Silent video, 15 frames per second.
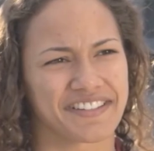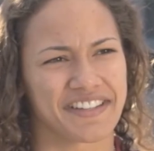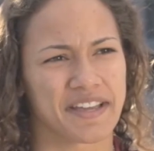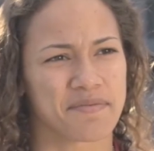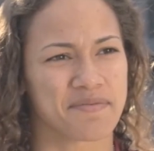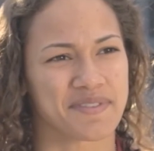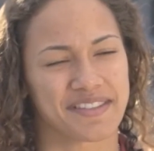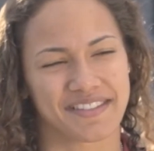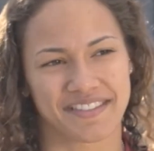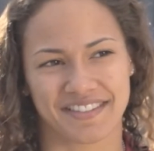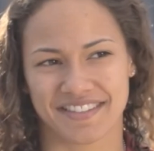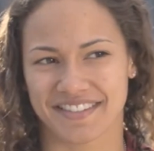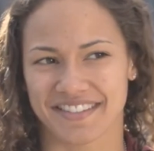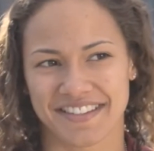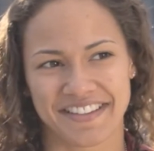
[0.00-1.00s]
depth
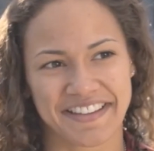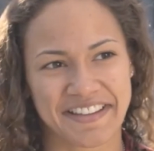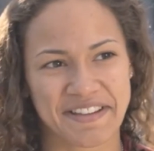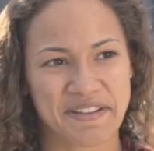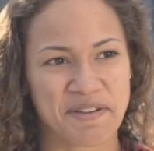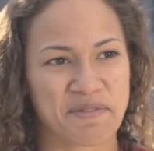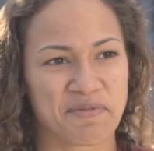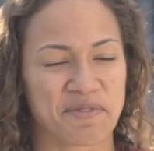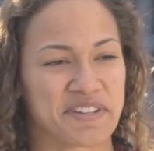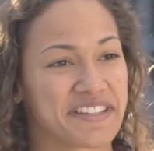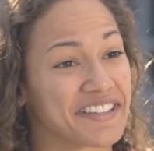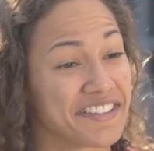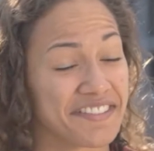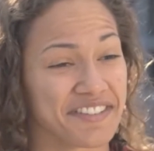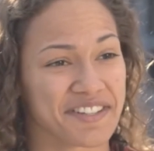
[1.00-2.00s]
is
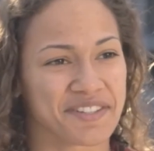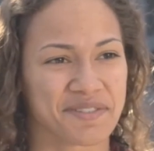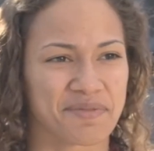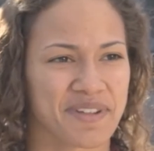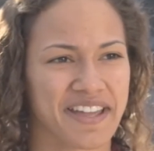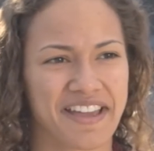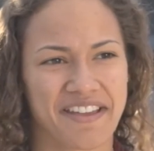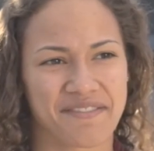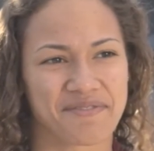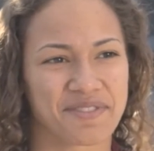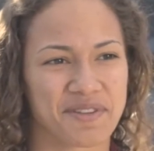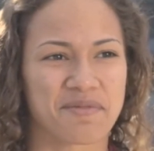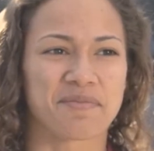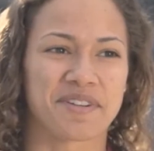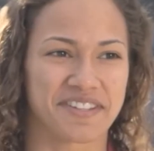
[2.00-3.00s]
ridiculous. We have
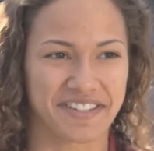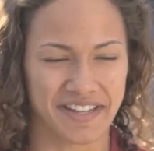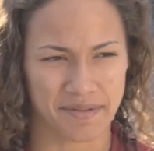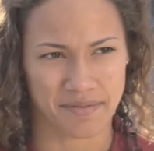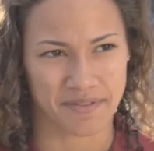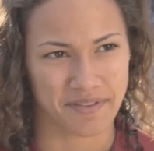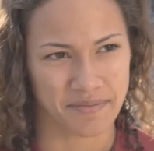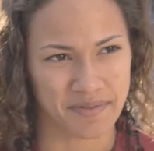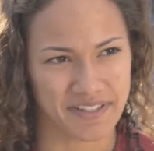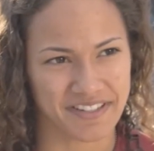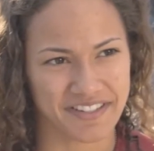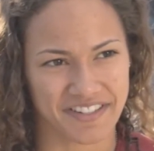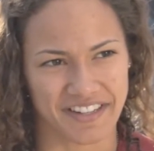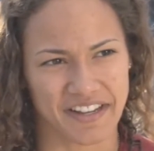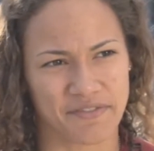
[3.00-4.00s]
so much depth on the
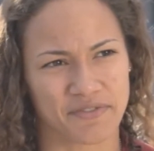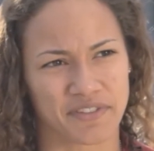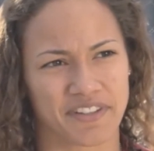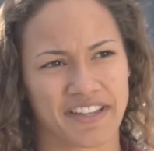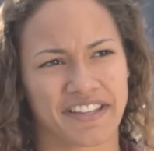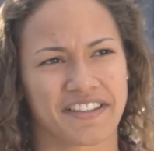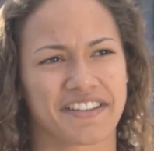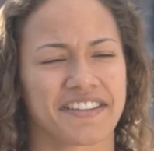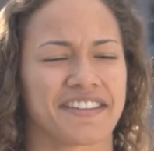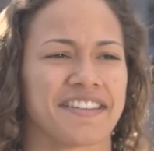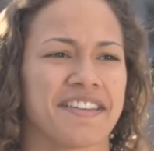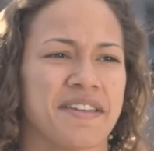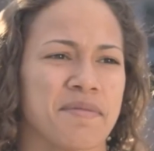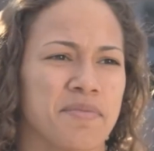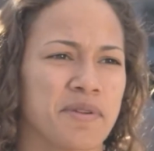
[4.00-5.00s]
bench, and I feel like
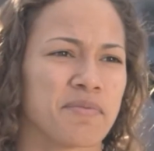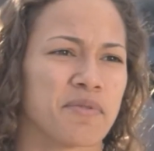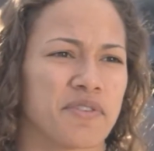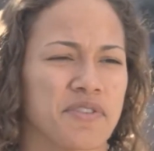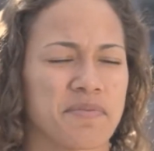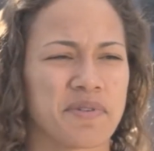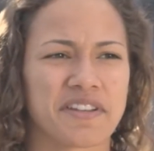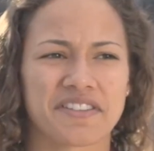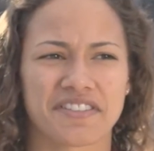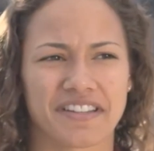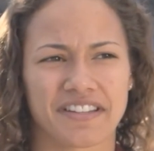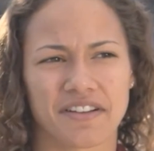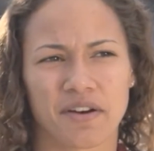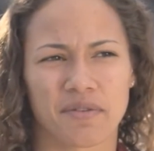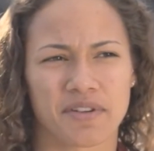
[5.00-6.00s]
people on the bench
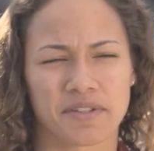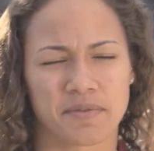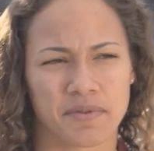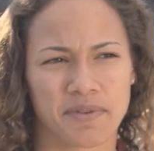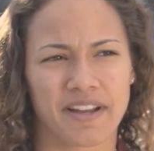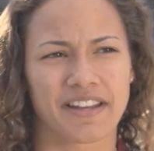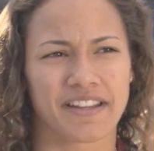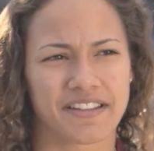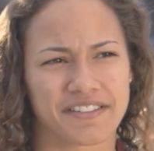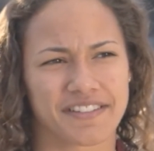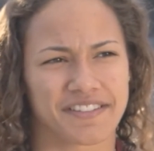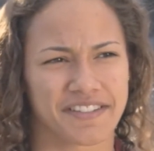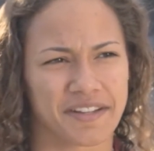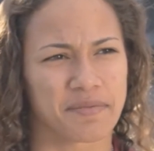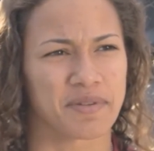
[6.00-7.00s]
need to always be ready because
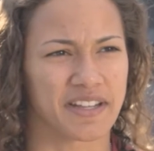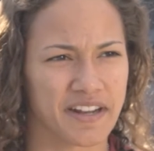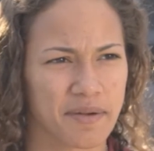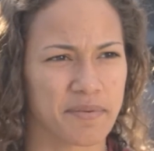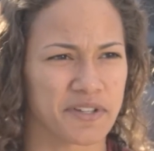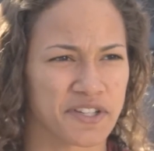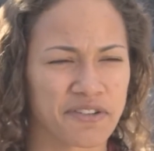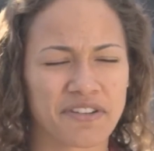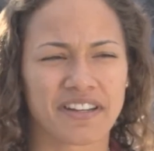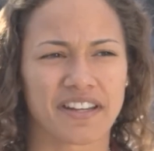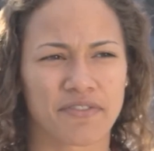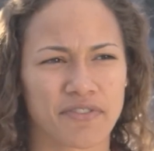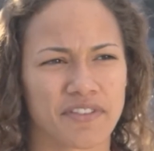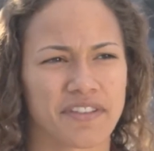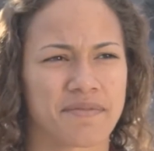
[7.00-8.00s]
there's going to be an
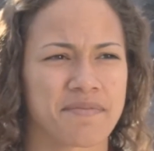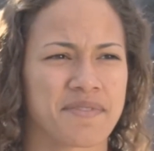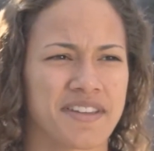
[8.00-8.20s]
opportunity for them.